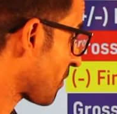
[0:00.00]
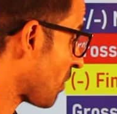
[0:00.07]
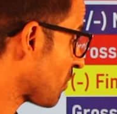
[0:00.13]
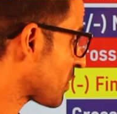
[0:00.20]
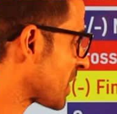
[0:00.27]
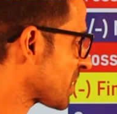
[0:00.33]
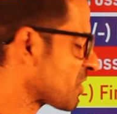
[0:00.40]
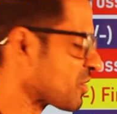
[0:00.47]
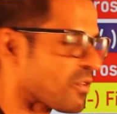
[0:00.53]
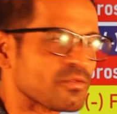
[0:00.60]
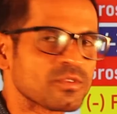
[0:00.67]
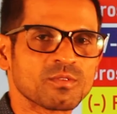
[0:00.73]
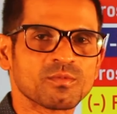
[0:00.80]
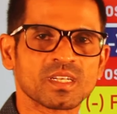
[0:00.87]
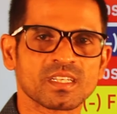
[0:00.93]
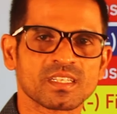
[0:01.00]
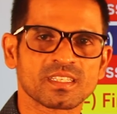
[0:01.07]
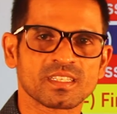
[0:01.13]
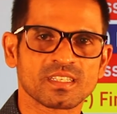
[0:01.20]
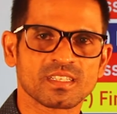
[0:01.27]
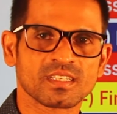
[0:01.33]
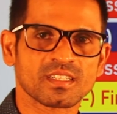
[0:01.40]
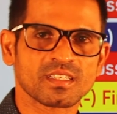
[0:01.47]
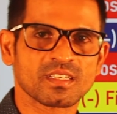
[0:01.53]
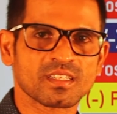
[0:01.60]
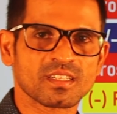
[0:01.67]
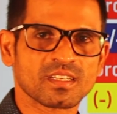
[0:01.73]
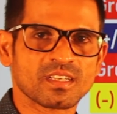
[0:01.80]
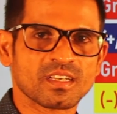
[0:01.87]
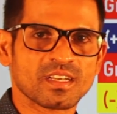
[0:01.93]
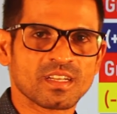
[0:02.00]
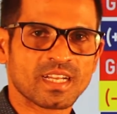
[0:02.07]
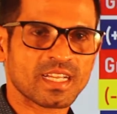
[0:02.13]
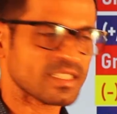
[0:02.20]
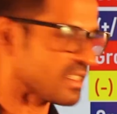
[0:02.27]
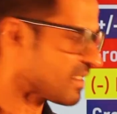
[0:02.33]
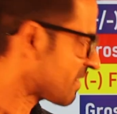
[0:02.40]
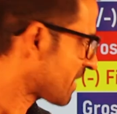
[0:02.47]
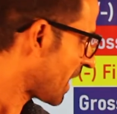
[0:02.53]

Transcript: from rest of the world. This